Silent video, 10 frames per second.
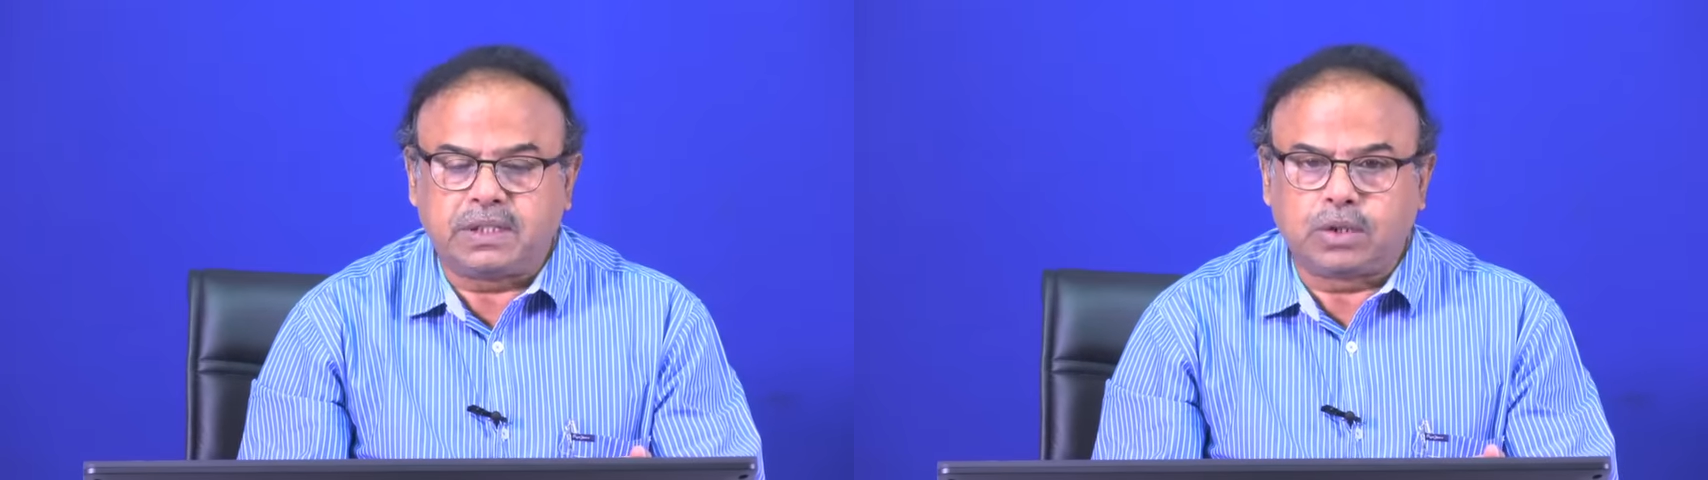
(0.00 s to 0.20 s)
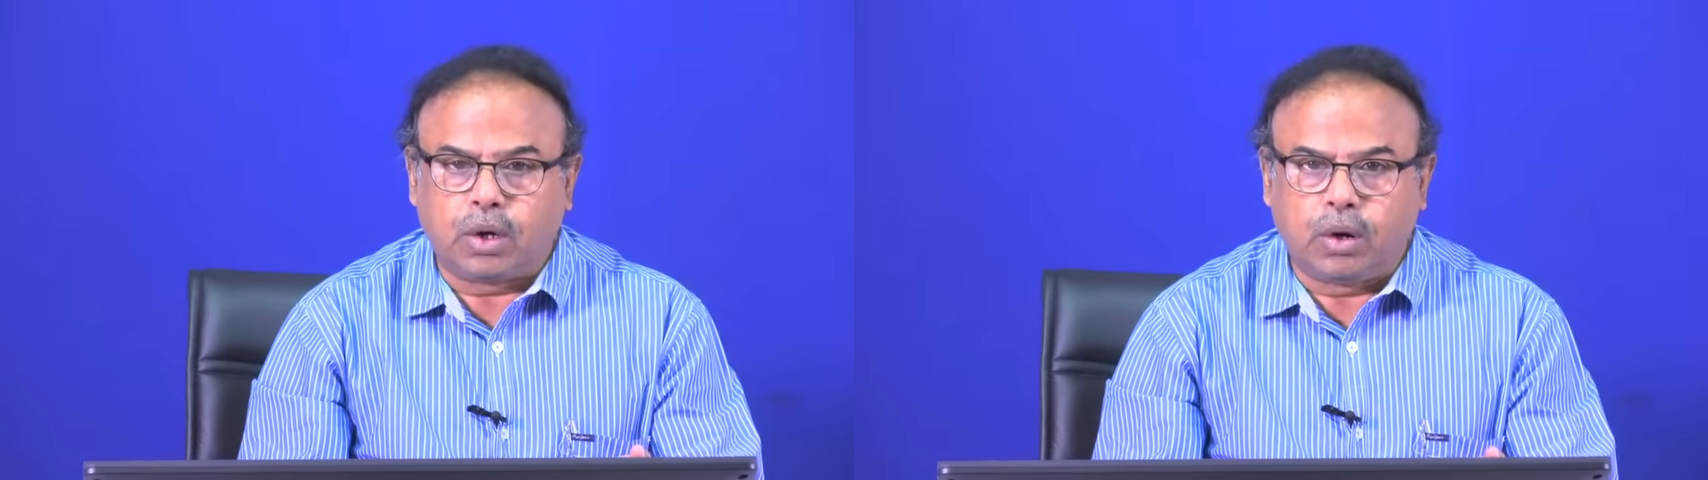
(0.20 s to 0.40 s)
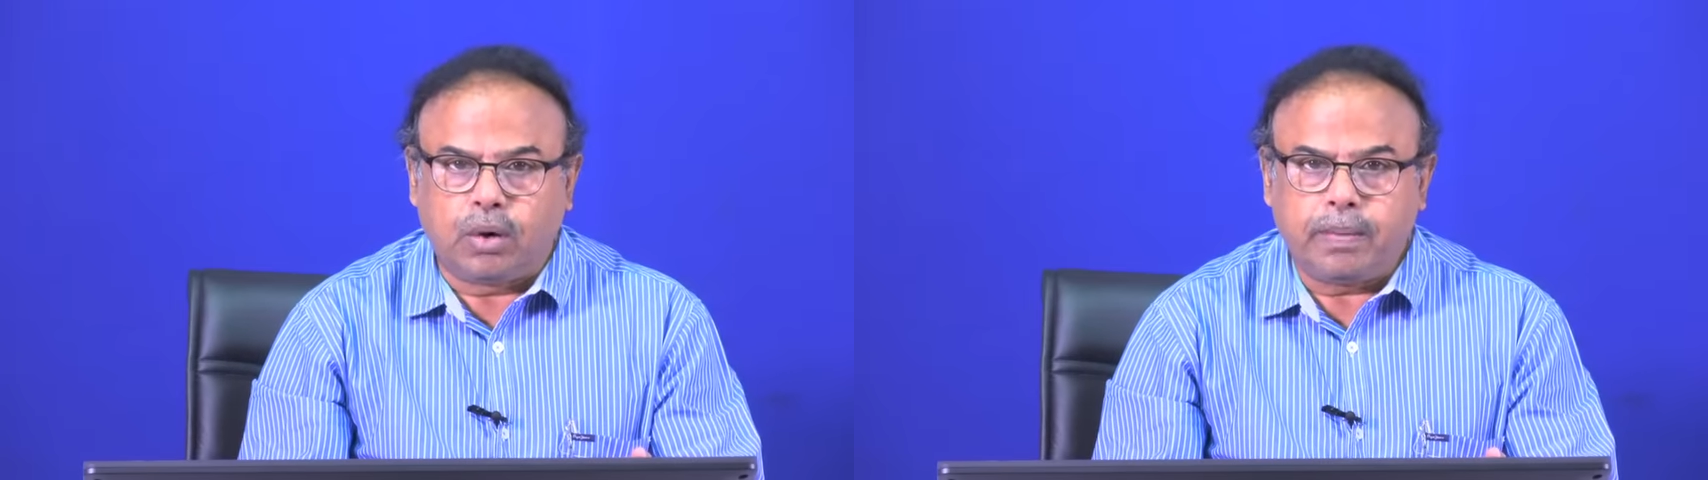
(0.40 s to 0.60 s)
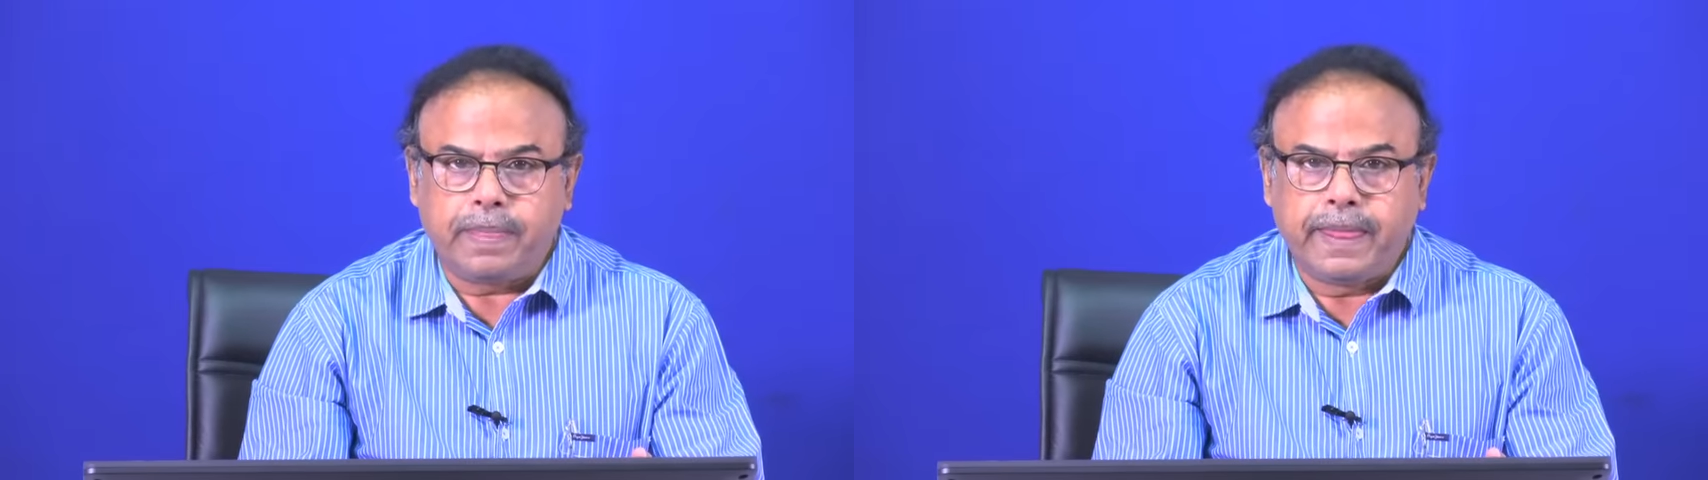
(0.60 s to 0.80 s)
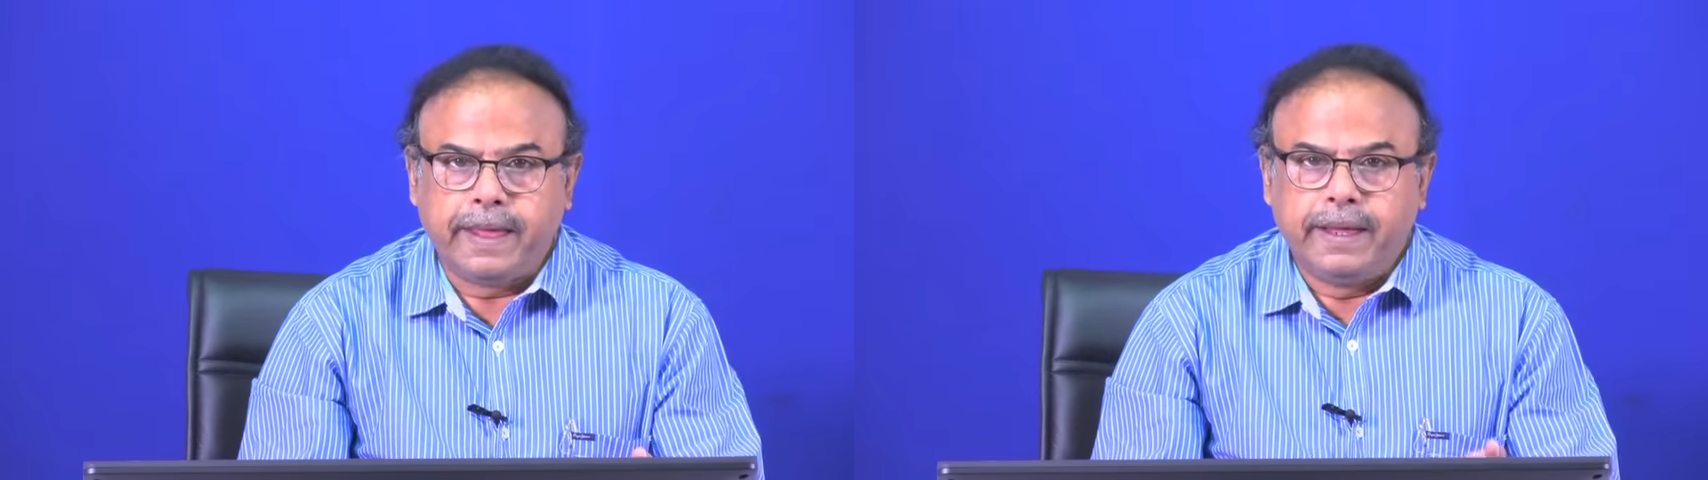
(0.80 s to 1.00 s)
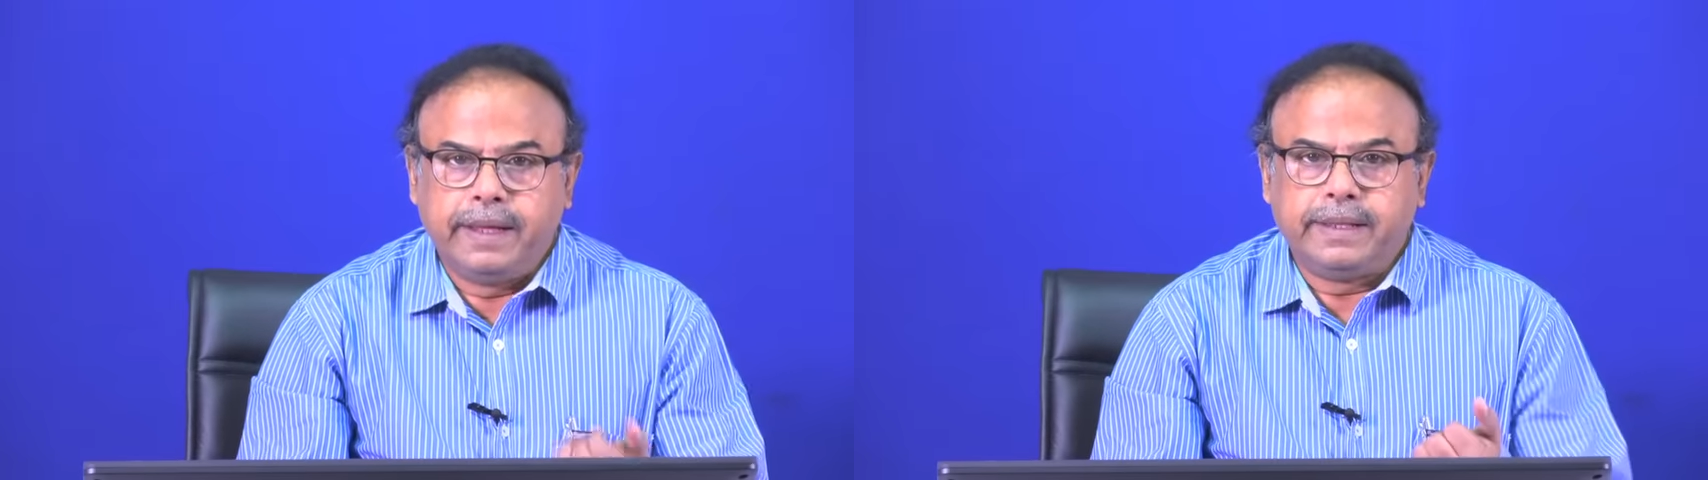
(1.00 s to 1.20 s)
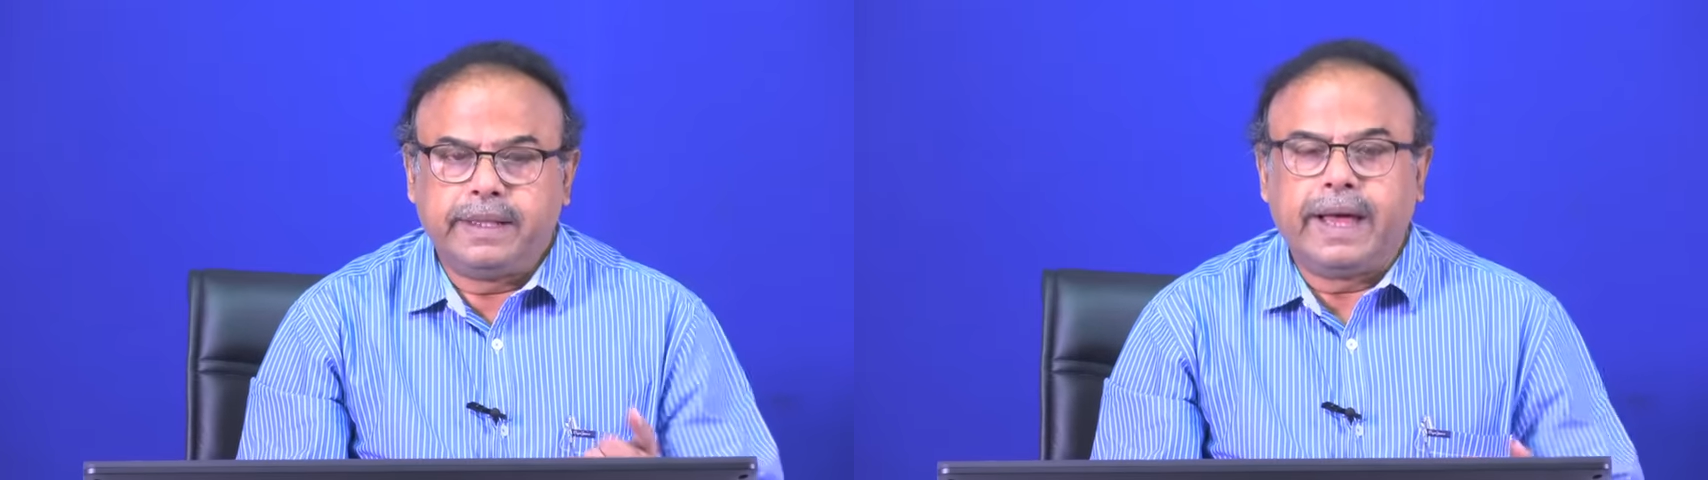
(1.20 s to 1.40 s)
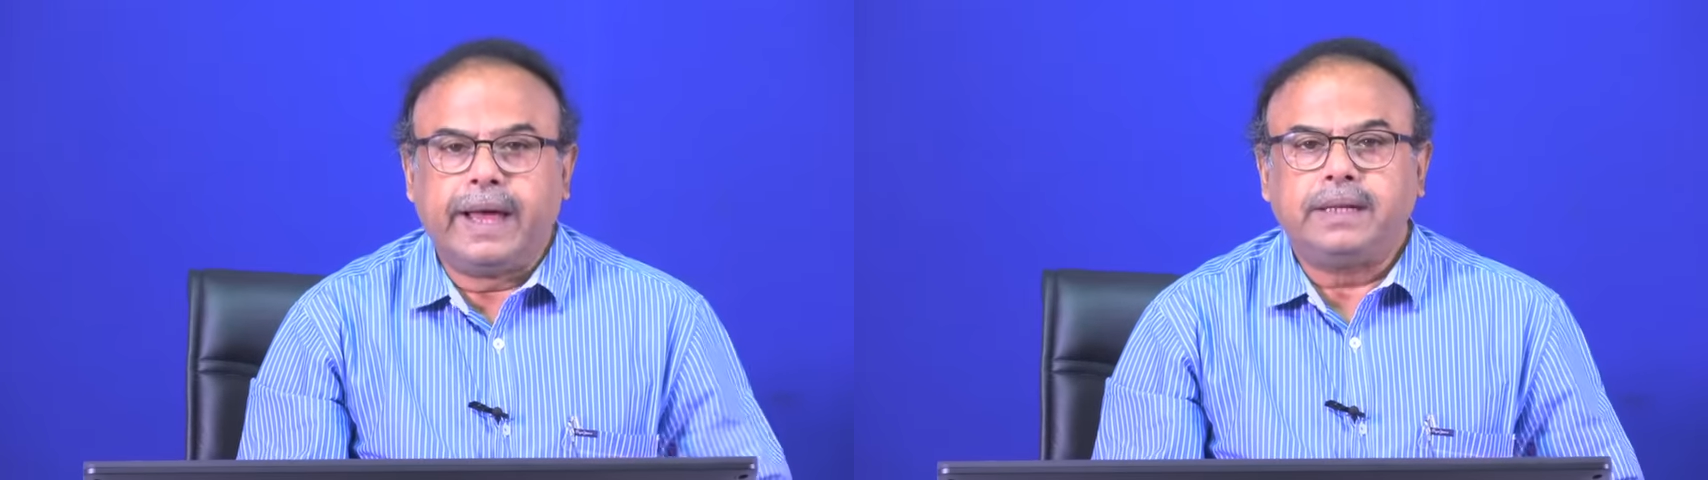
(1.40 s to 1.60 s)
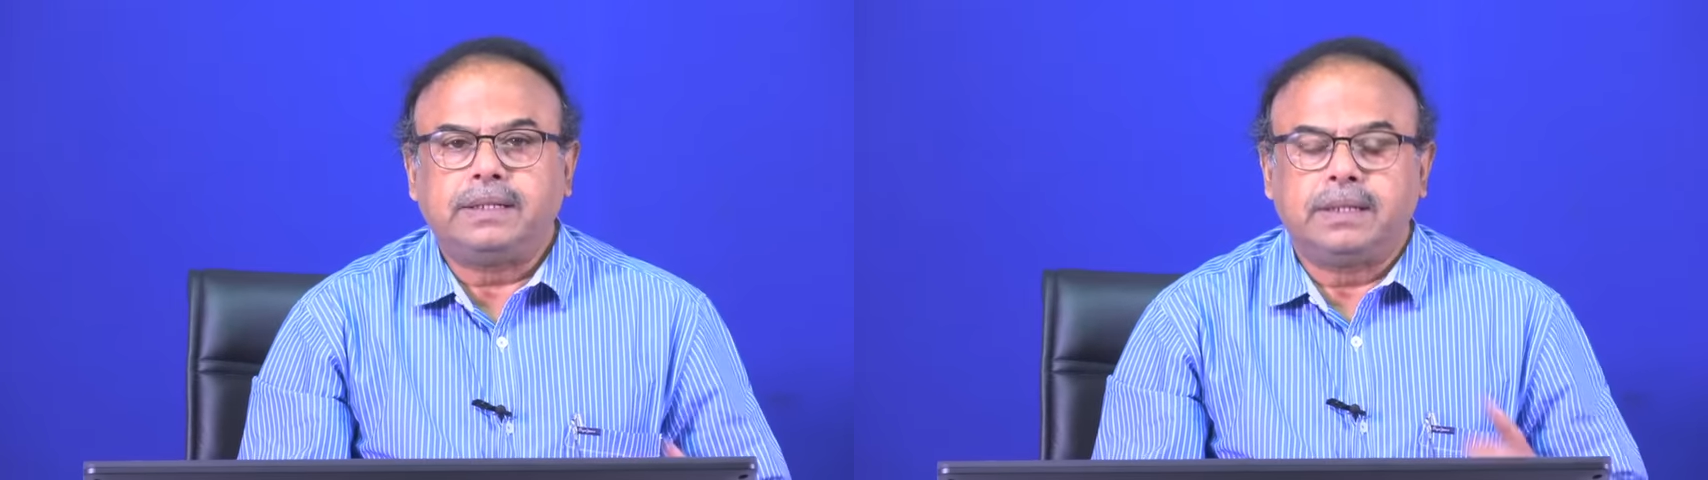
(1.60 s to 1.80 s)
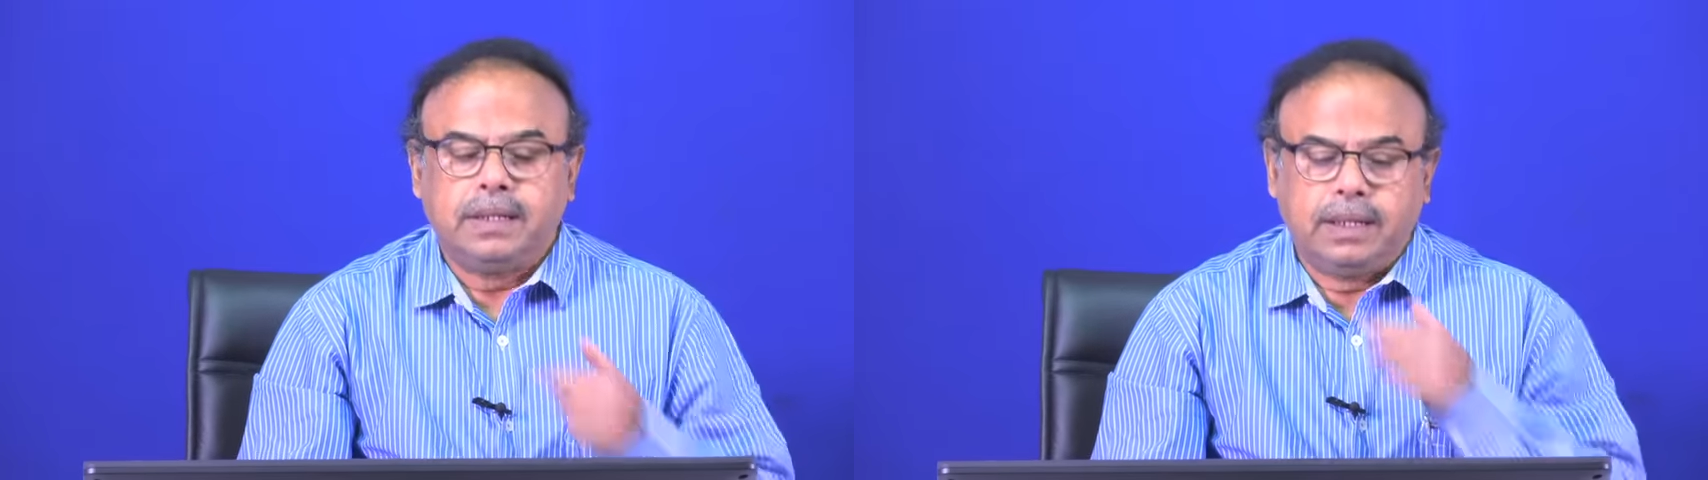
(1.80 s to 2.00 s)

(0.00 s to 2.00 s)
saw that